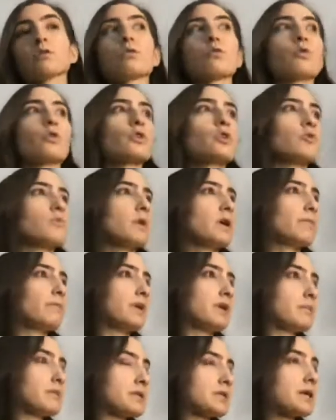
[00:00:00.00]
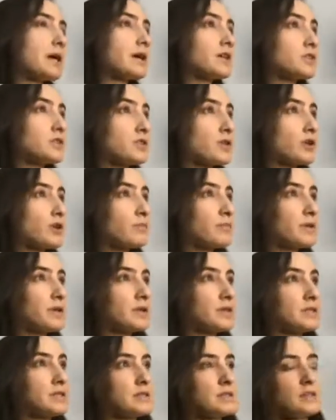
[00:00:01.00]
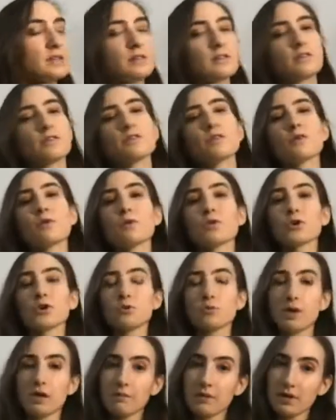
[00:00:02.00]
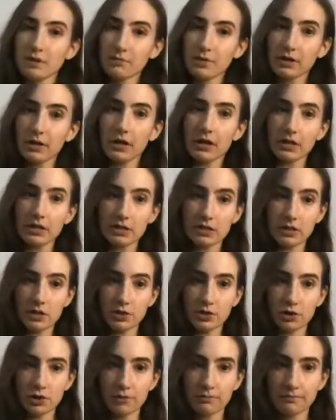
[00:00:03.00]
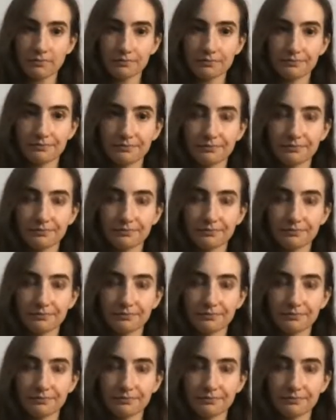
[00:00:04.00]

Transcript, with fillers: or you might be a massage therapist, or you might be a Pilates teacher.